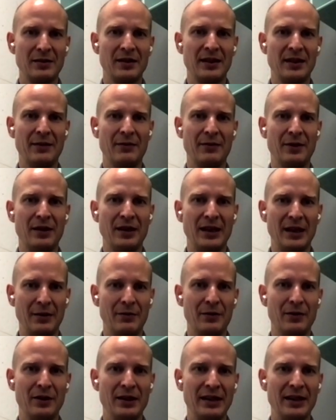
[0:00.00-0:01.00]
never,
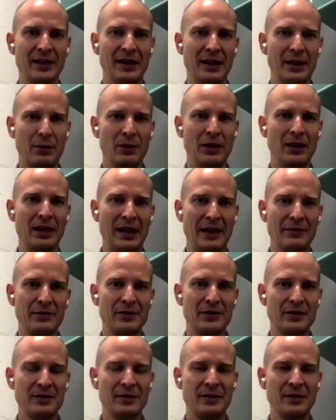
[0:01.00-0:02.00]
ever in our
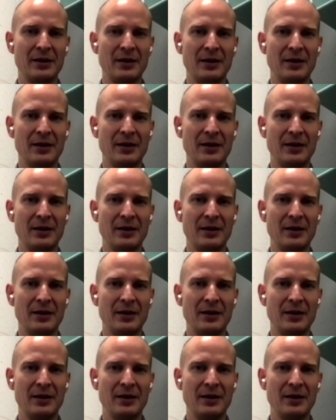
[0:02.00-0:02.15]
lives.